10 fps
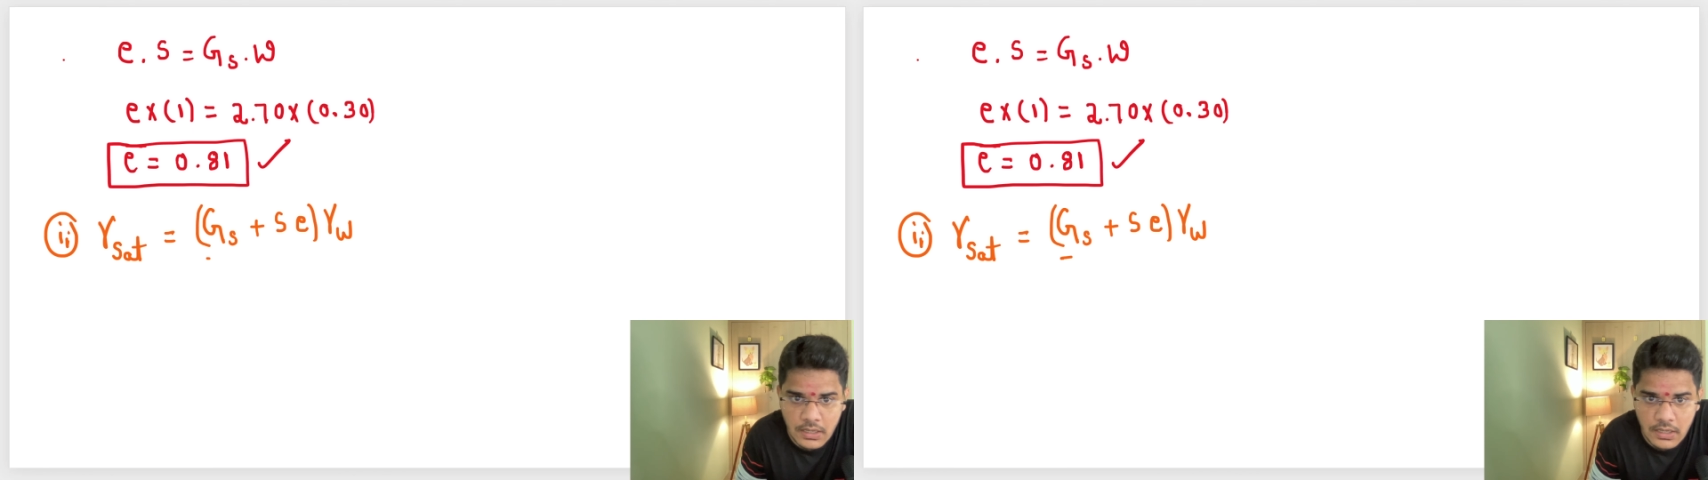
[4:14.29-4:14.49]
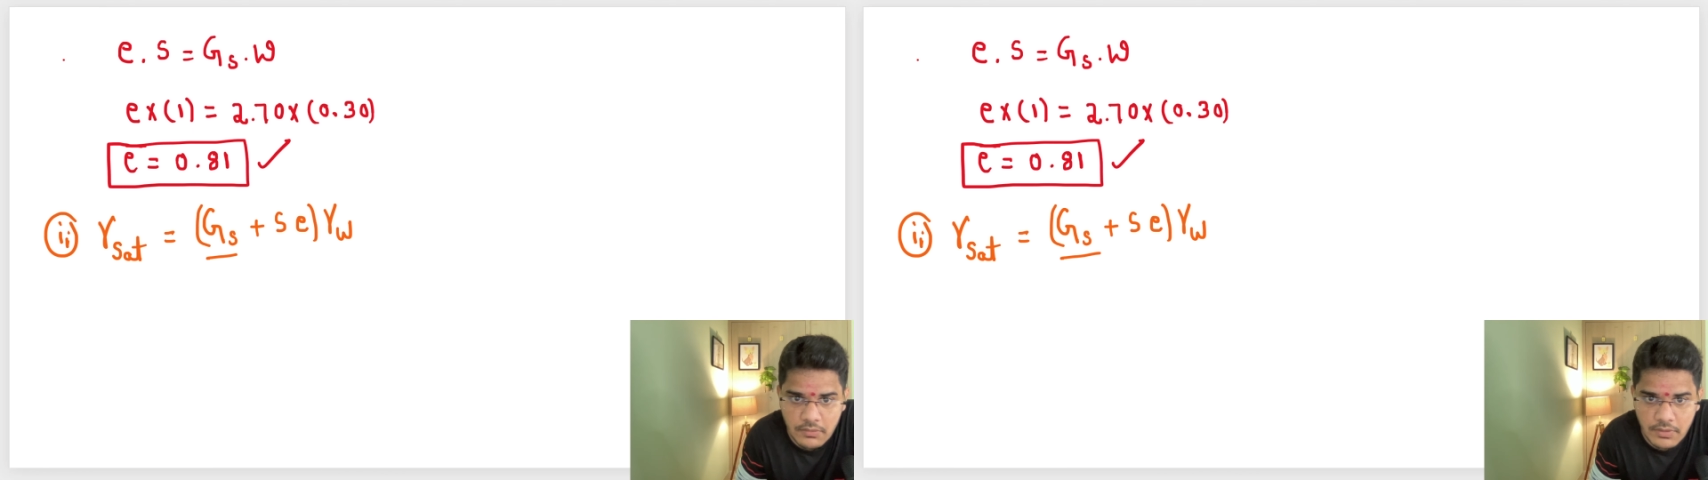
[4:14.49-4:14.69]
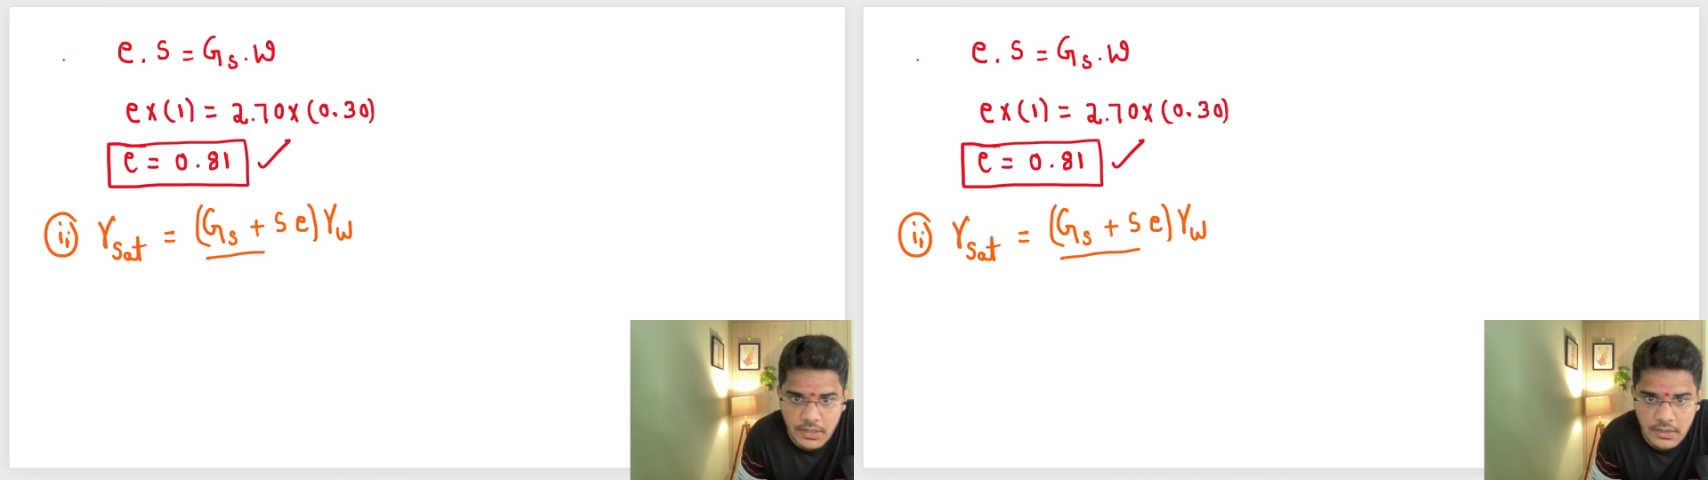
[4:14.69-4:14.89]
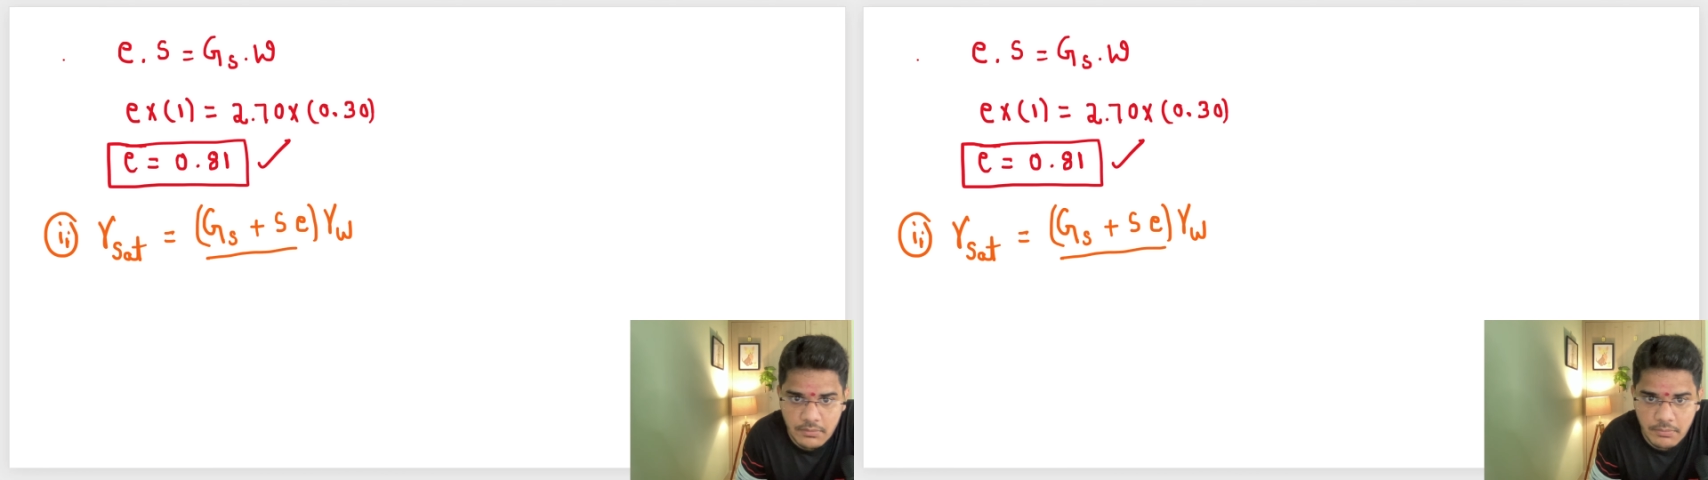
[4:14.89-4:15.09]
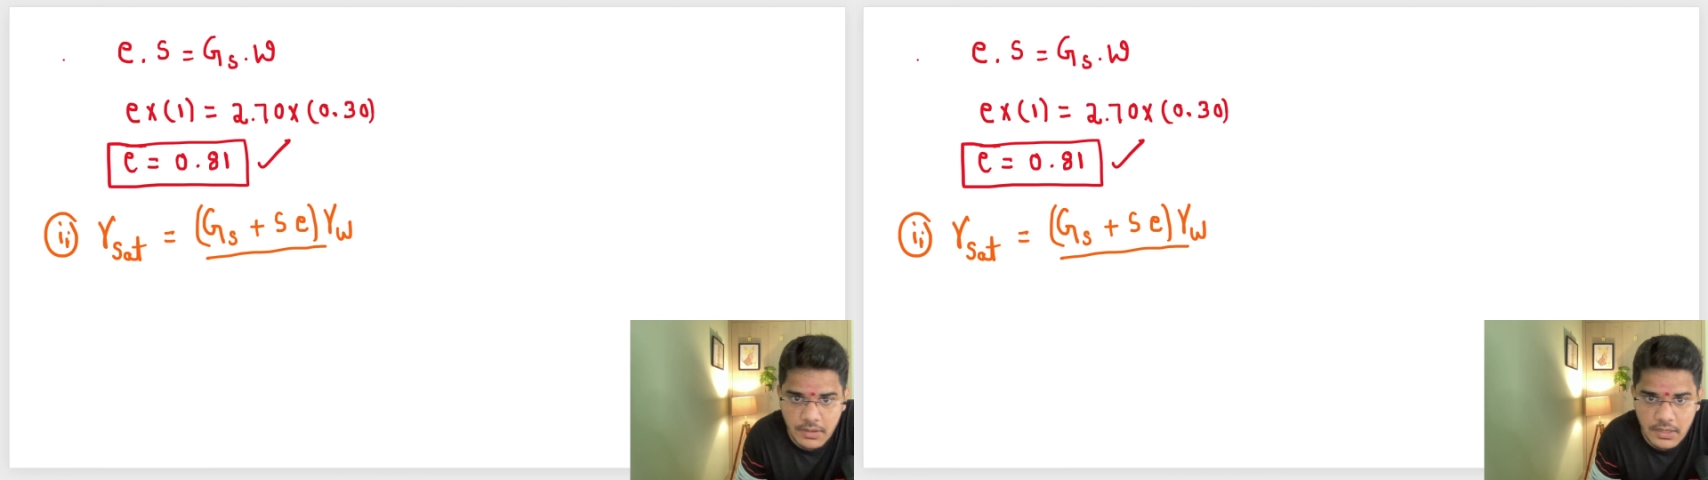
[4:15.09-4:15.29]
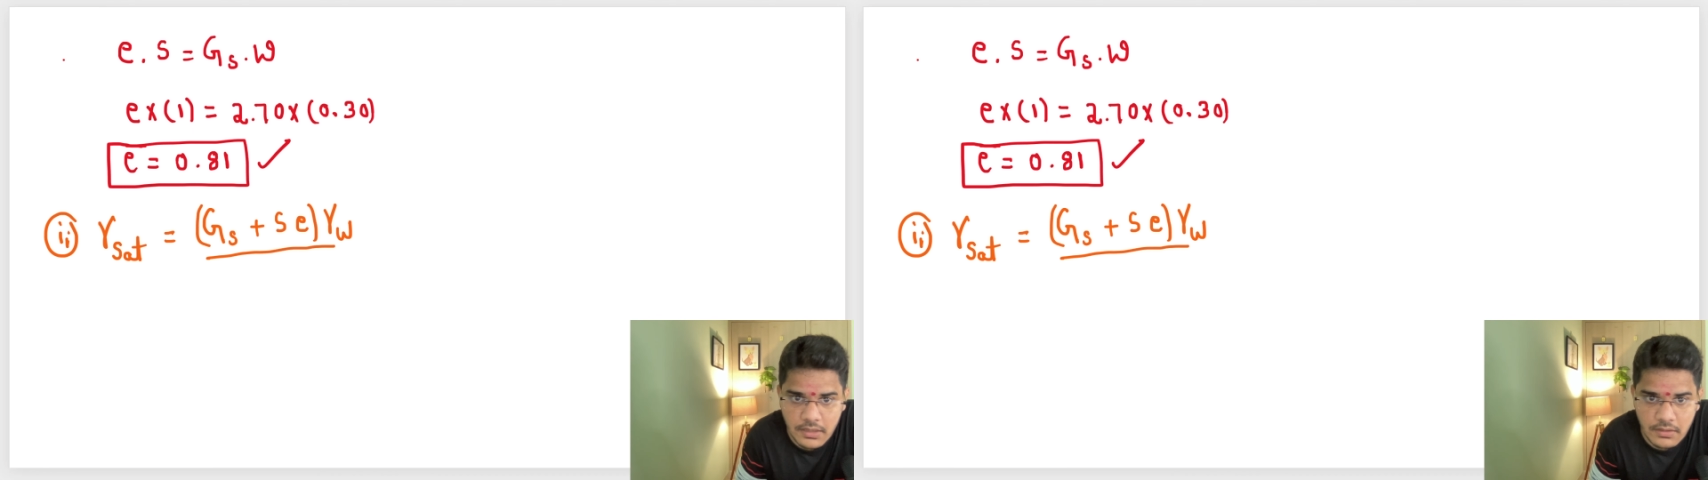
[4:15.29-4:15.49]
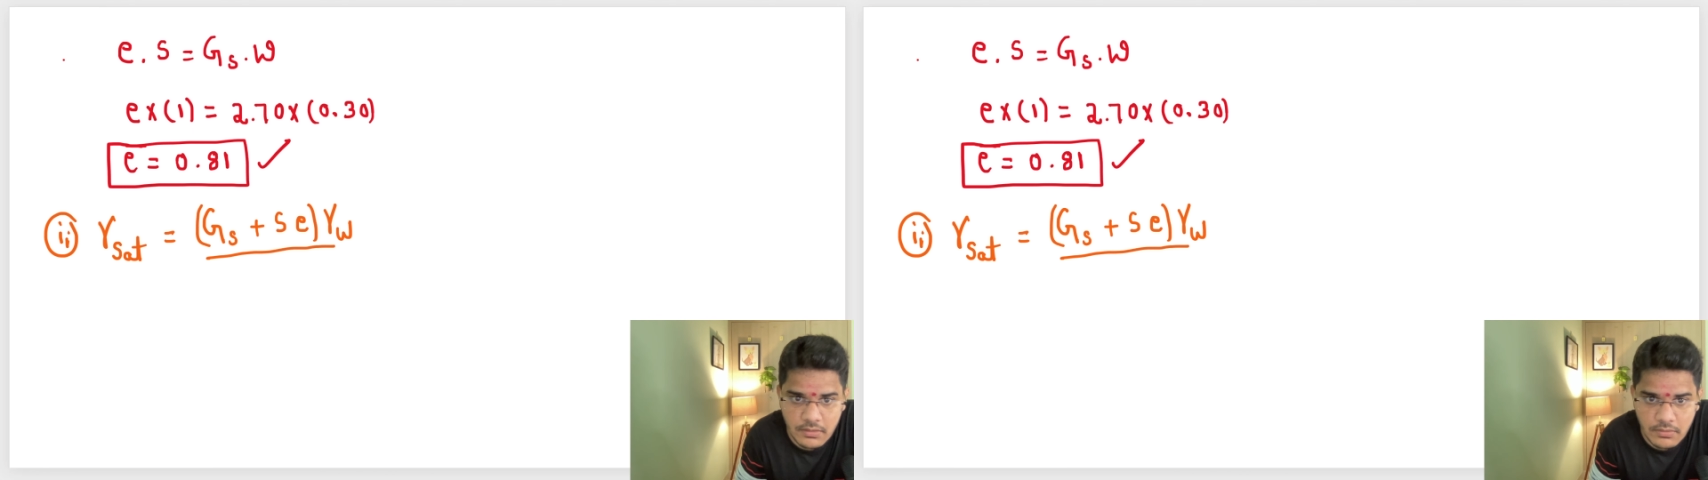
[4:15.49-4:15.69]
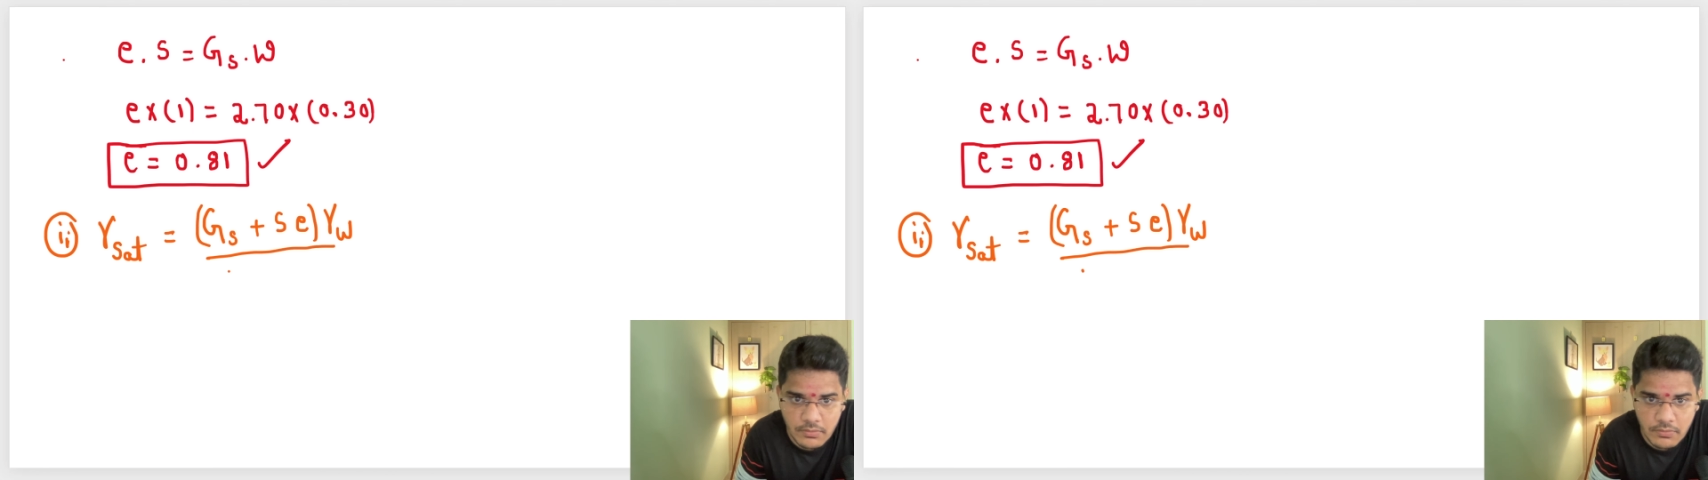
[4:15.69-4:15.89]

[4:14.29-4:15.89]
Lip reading: divided by